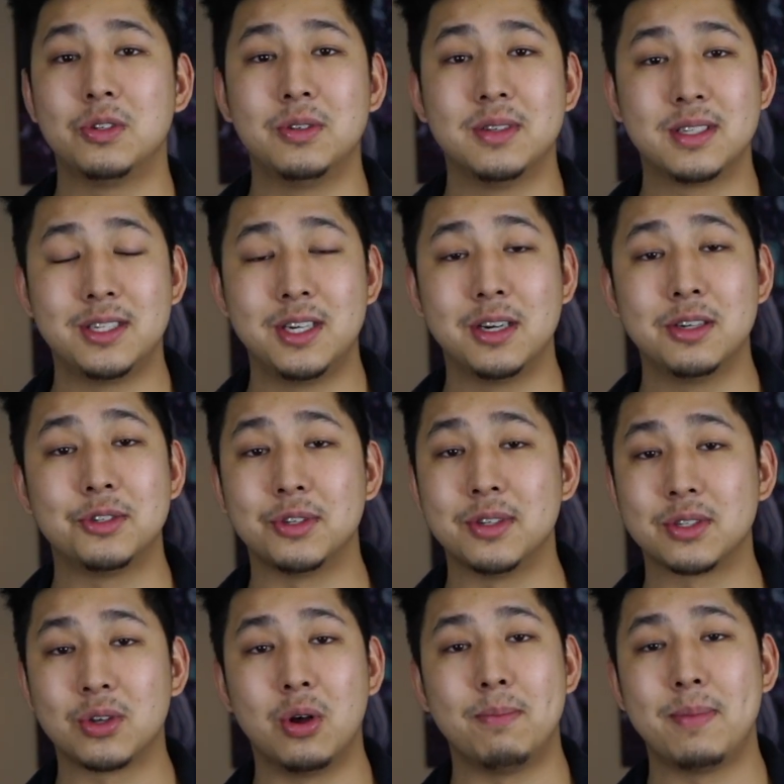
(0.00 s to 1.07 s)
to this year during
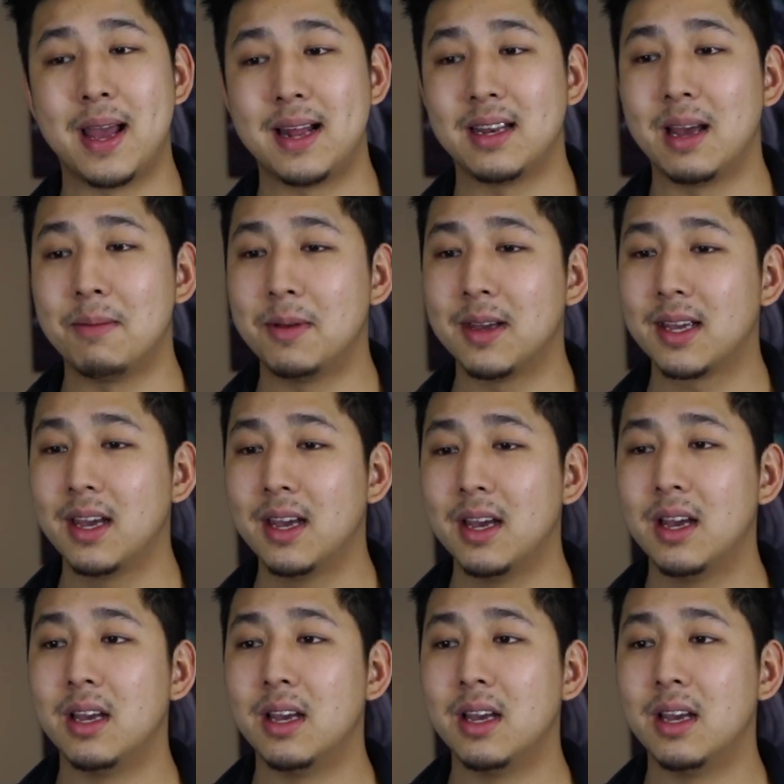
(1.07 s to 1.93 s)
this whole pandemic.